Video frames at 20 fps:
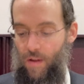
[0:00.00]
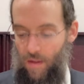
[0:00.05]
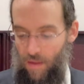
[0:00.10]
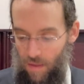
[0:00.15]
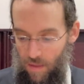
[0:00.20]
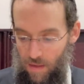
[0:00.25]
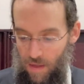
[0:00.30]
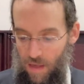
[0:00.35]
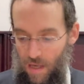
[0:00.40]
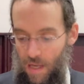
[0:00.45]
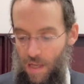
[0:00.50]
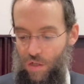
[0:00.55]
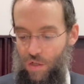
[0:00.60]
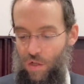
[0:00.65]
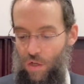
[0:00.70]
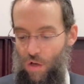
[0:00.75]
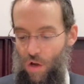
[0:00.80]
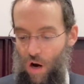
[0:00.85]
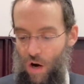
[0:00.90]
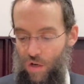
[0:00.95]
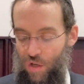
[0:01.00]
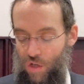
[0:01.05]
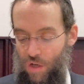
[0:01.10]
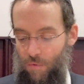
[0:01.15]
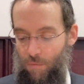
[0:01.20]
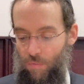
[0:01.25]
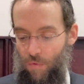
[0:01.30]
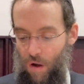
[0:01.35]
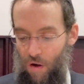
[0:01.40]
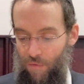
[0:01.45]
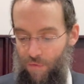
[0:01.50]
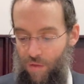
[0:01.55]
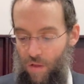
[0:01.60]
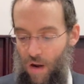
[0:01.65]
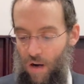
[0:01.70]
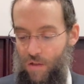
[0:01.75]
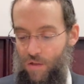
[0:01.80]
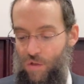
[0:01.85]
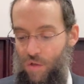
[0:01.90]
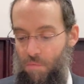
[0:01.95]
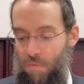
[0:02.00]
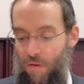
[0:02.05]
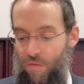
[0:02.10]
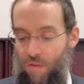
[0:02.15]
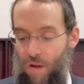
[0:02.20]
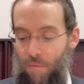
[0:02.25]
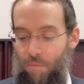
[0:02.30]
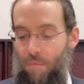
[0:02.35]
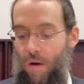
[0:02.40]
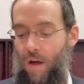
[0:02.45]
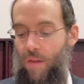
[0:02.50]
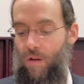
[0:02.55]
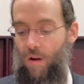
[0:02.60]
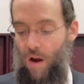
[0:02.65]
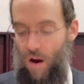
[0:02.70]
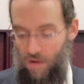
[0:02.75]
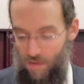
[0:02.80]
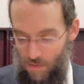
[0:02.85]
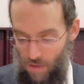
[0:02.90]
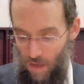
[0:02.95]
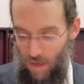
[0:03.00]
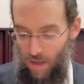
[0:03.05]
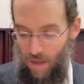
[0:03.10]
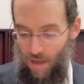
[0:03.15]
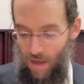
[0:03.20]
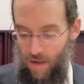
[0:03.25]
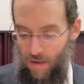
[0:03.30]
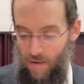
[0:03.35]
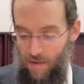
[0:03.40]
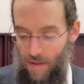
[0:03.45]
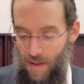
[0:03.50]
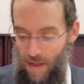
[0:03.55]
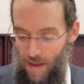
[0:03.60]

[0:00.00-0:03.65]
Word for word: the each the yarshim of their ksuba of their mother are zayche.